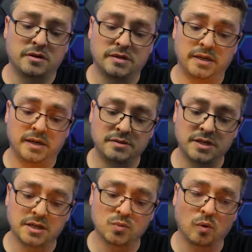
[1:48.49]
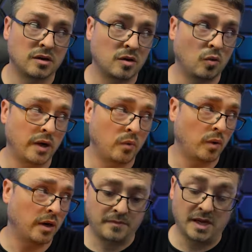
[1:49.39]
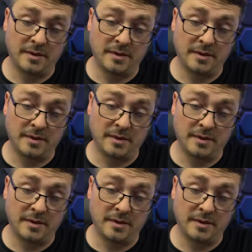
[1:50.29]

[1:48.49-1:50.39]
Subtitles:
on there does work quite well.